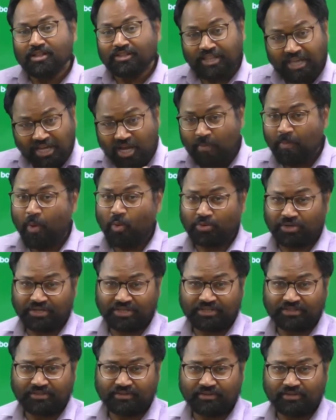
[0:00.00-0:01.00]
Think about
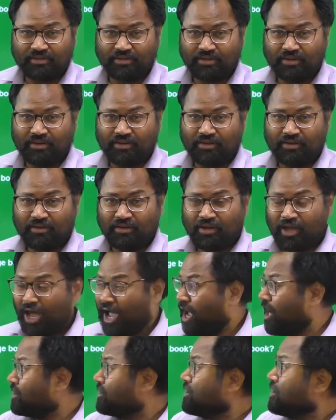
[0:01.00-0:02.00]
it.
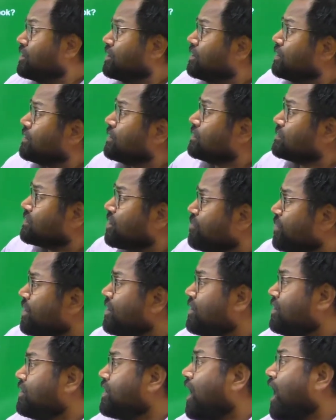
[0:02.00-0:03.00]
And
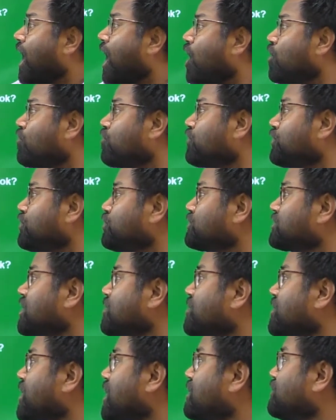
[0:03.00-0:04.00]
similarly, how would you
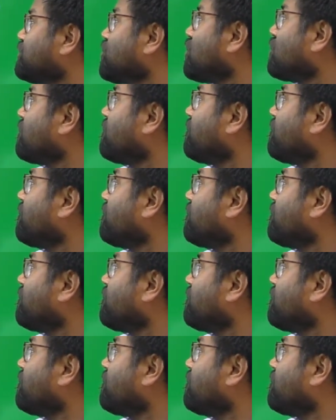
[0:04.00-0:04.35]
summarize your